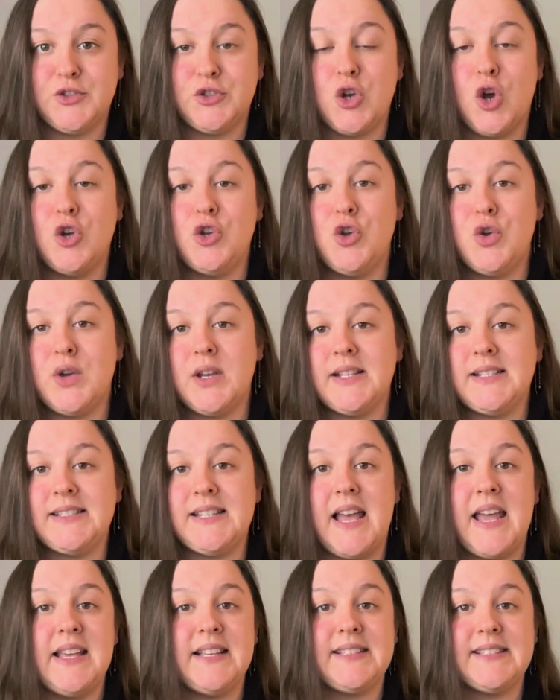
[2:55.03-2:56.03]
So you could
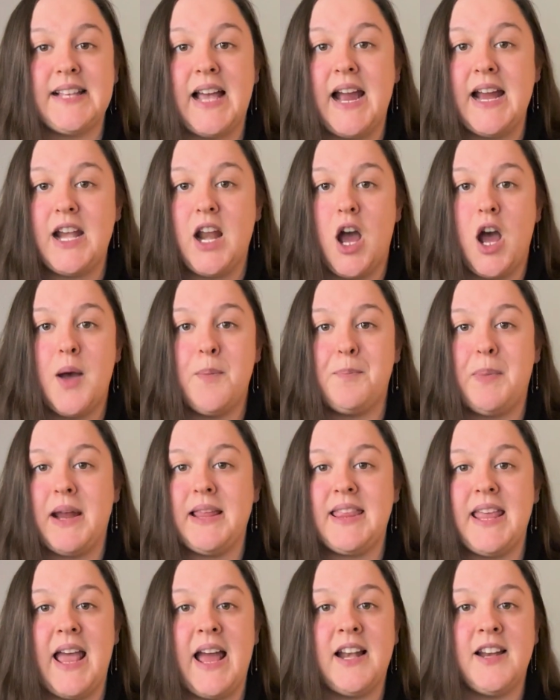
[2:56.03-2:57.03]
say, sign up by
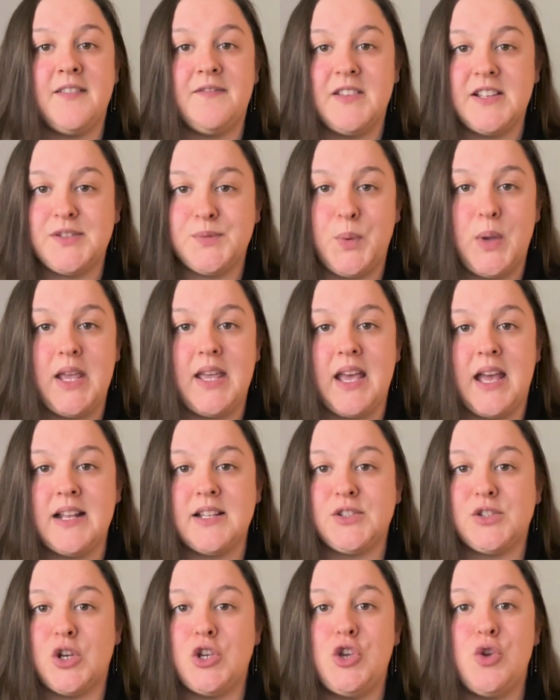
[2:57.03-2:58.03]
the end of this
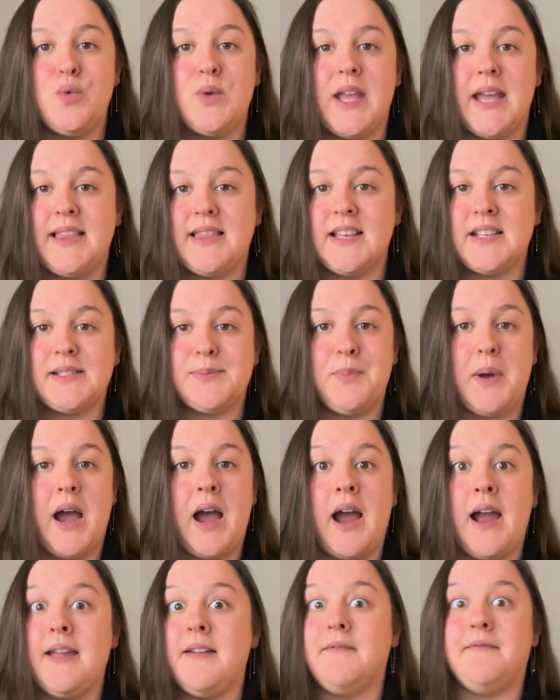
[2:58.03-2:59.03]
weekend so you get this
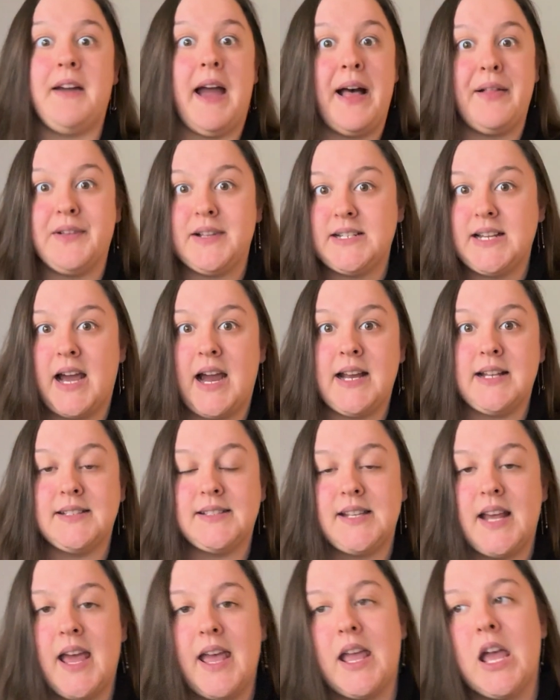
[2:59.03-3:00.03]
by Valentine's
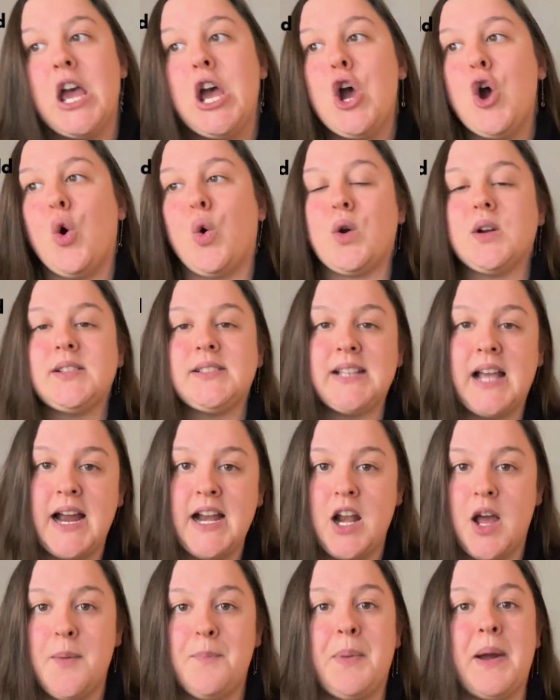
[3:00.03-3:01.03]
Day, or
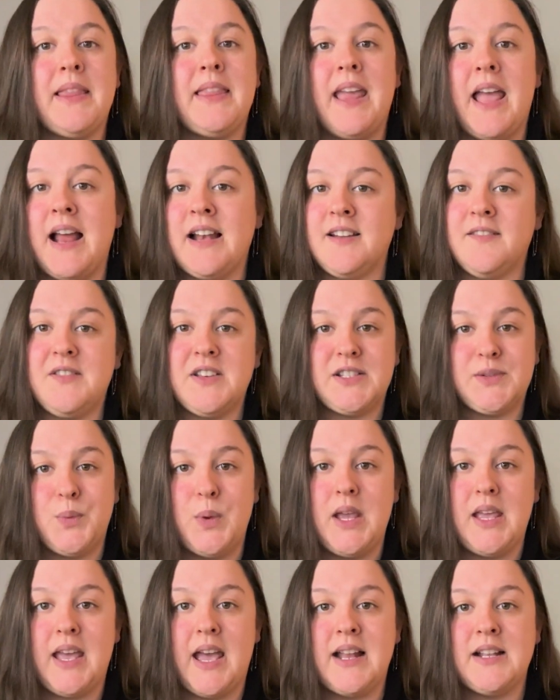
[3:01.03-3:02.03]
sign up by the end of this
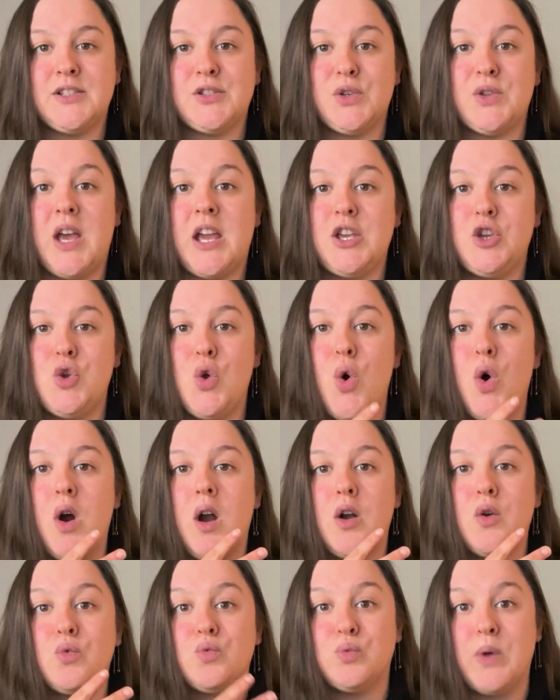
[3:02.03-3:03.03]
weekend so that
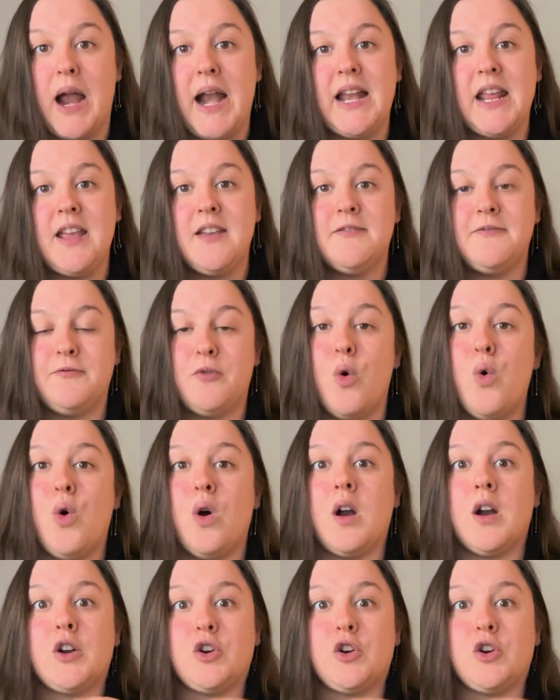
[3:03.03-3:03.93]
you're ready for